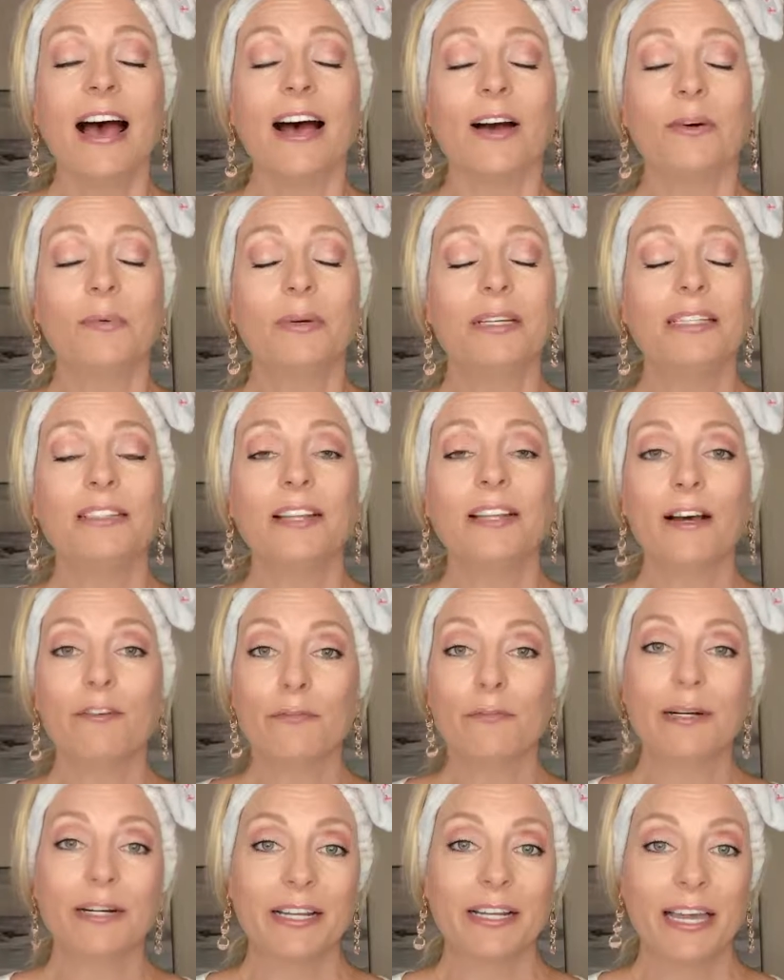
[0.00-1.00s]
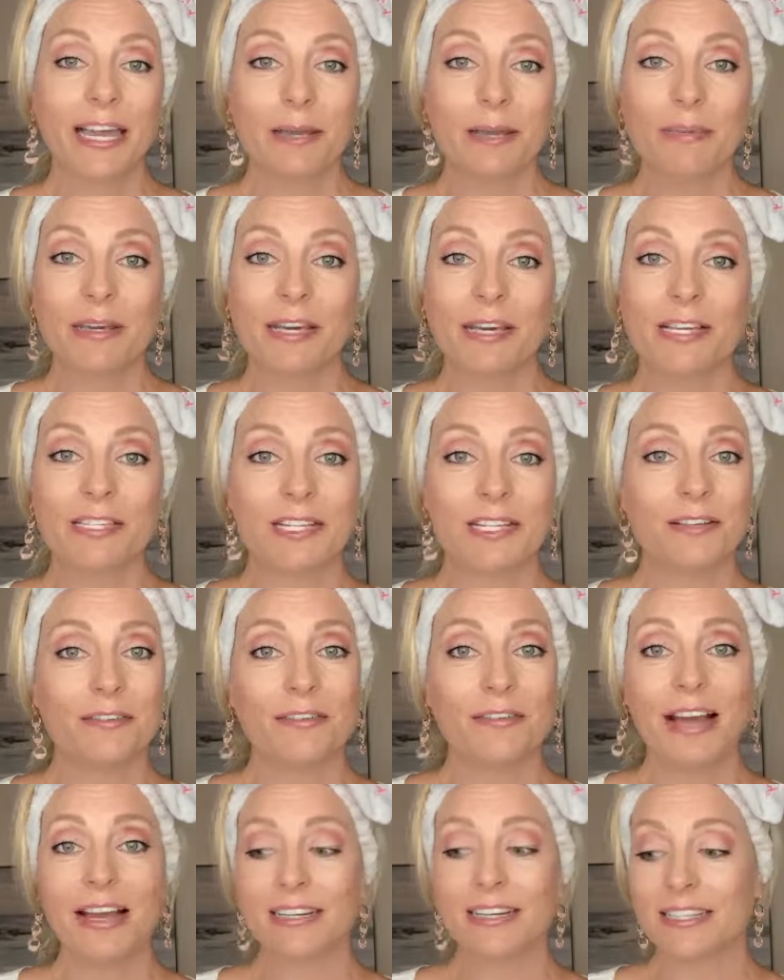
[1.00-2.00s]
Uh, we love Mary Kay because of the
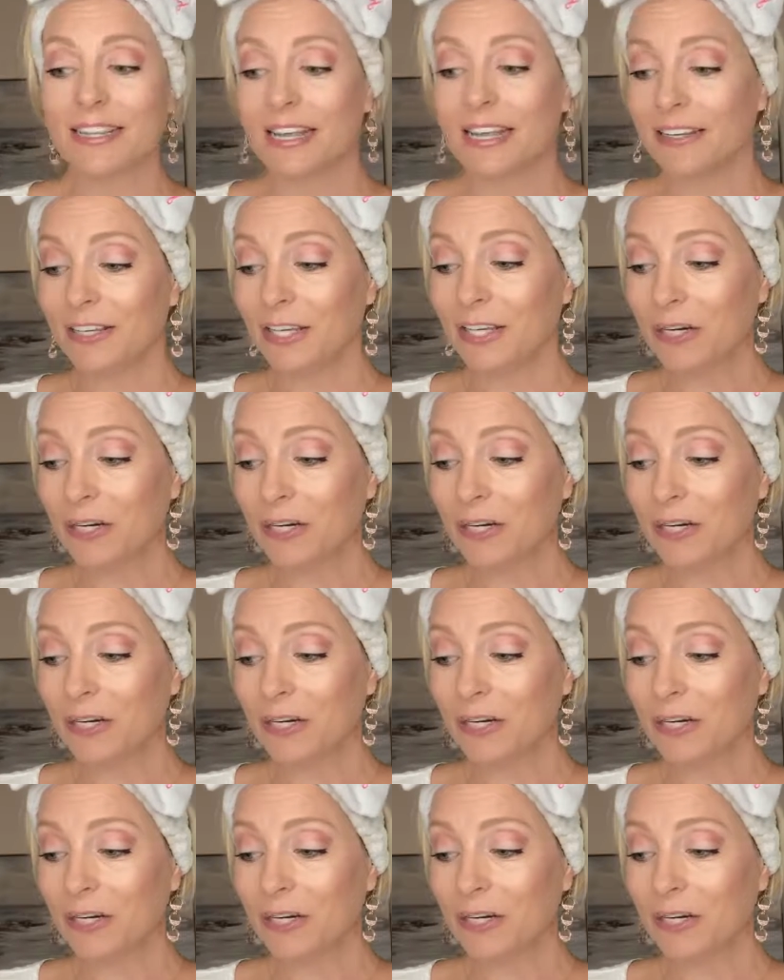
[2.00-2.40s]
fact that,